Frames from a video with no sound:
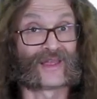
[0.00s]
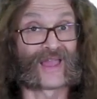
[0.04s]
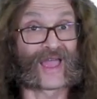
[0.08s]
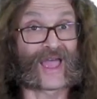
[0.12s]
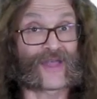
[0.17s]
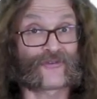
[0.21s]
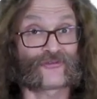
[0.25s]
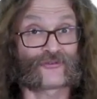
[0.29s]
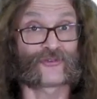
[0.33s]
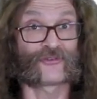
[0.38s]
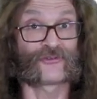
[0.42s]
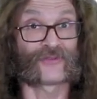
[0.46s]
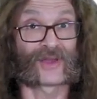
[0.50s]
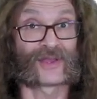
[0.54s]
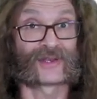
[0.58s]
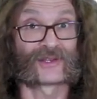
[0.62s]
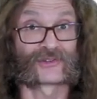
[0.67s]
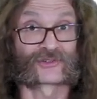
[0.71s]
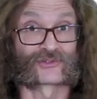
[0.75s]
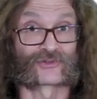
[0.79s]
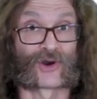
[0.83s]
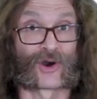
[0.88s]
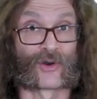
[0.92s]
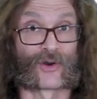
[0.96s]
f of n
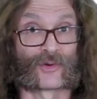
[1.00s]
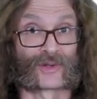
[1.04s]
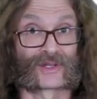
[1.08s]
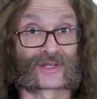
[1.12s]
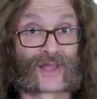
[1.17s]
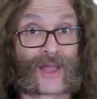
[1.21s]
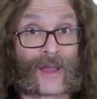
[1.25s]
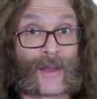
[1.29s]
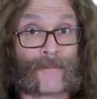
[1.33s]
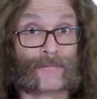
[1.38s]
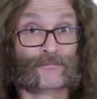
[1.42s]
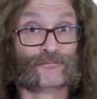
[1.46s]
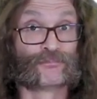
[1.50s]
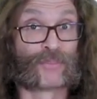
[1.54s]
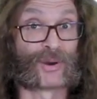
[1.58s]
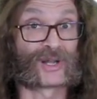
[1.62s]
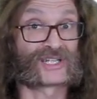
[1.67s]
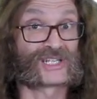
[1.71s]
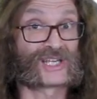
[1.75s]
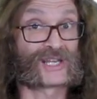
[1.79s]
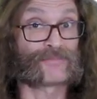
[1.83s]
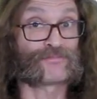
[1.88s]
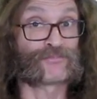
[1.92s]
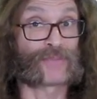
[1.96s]
is growing,
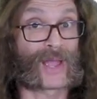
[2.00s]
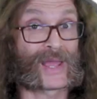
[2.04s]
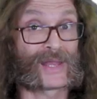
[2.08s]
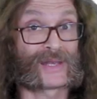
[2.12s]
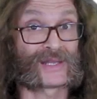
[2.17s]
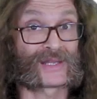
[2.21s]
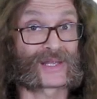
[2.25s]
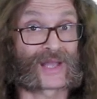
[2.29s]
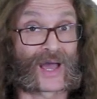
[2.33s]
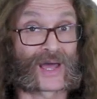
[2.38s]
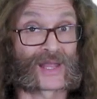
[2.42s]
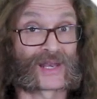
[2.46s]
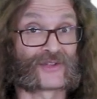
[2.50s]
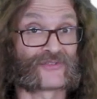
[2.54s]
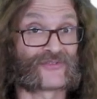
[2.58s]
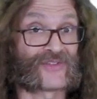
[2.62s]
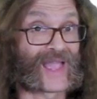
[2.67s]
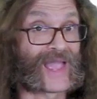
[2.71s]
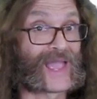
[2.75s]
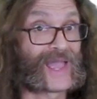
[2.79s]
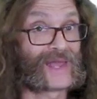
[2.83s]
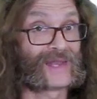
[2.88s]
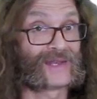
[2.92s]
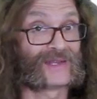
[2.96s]
but depending on if
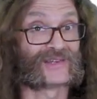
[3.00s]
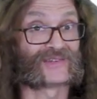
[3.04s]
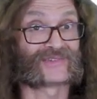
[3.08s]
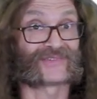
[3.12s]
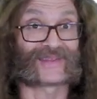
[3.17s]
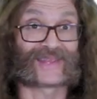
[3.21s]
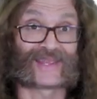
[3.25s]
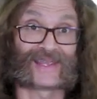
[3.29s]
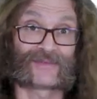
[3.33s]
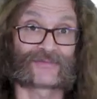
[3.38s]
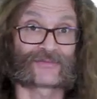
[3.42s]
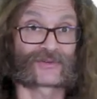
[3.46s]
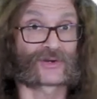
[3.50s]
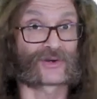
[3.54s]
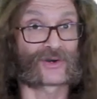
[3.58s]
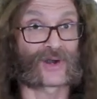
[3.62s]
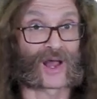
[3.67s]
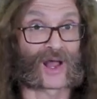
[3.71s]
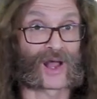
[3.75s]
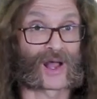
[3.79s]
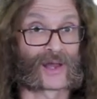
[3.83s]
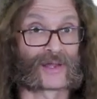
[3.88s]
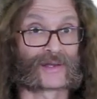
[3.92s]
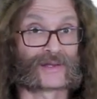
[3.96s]
n is even or
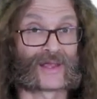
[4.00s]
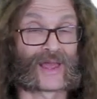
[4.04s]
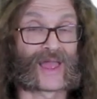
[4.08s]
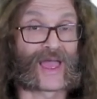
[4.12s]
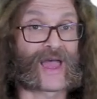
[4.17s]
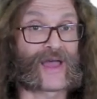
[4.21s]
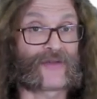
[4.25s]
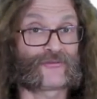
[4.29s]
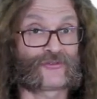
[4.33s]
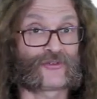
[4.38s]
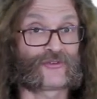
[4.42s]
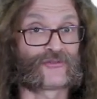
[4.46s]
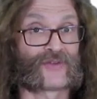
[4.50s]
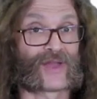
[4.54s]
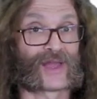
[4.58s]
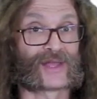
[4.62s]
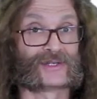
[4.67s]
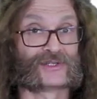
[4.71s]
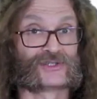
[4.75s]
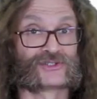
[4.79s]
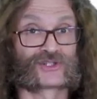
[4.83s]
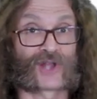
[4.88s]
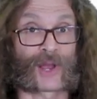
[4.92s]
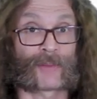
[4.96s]
odd, f of
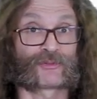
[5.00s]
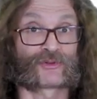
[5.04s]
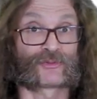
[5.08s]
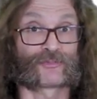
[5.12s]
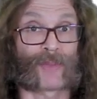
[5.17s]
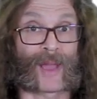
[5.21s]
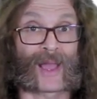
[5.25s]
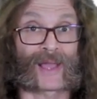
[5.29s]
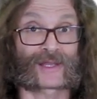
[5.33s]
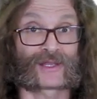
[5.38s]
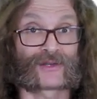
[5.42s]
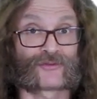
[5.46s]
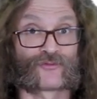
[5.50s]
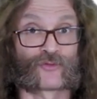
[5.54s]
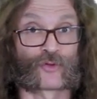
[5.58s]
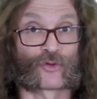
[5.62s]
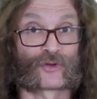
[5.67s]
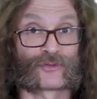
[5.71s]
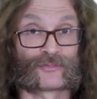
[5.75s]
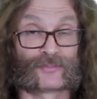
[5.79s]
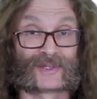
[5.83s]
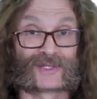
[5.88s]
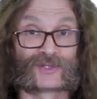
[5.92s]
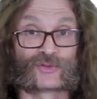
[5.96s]
n jumps back and
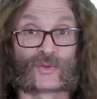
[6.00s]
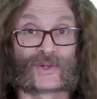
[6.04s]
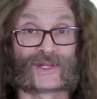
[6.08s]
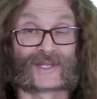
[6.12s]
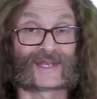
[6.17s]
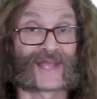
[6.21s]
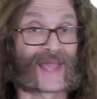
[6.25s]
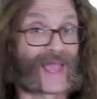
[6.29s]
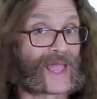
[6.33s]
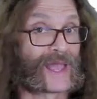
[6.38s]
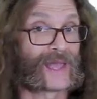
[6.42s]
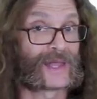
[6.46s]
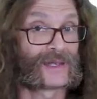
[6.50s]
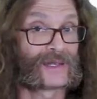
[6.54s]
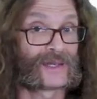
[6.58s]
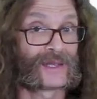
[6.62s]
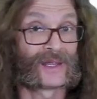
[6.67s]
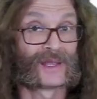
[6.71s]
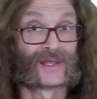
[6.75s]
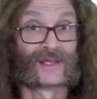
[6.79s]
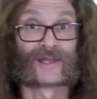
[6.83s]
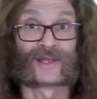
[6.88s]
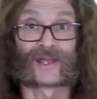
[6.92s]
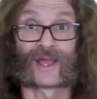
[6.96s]
forth between
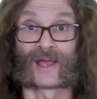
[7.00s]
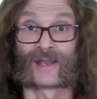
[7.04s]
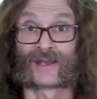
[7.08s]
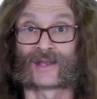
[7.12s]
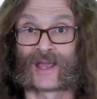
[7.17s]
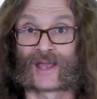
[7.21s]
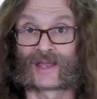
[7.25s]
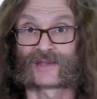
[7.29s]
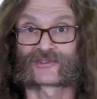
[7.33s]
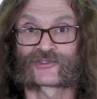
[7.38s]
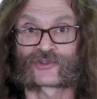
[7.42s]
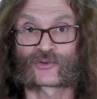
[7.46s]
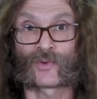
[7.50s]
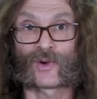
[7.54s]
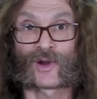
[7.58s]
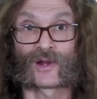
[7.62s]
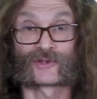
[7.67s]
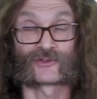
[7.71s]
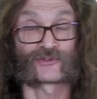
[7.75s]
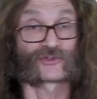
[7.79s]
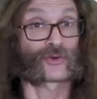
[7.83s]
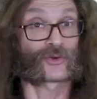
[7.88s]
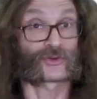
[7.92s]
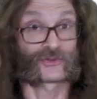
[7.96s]
n and n
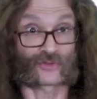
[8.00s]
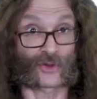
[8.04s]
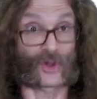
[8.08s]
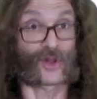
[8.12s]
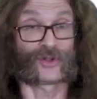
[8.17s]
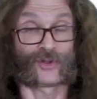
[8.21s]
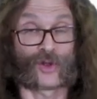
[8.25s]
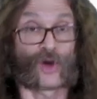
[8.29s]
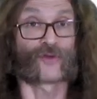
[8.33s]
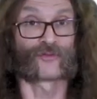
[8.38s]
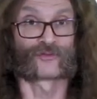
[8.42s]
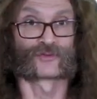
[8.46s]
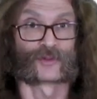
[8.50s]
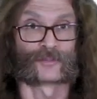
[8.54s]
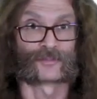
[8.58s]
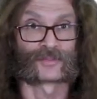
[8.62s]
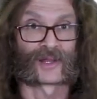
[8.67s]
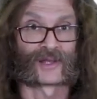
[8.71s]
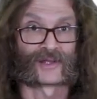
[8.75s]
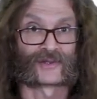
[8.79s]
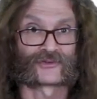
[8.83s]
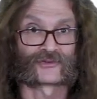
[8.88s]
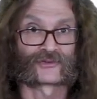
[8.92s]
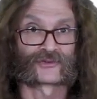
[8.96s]
squared, so it's all over the
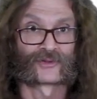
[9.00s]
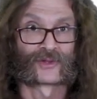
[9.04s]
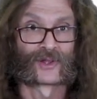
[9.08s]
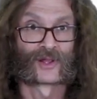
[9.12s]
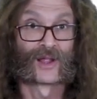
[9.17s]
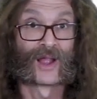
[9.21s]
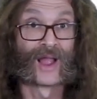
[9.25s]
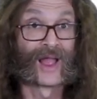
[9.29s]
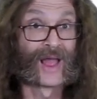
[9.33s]
place.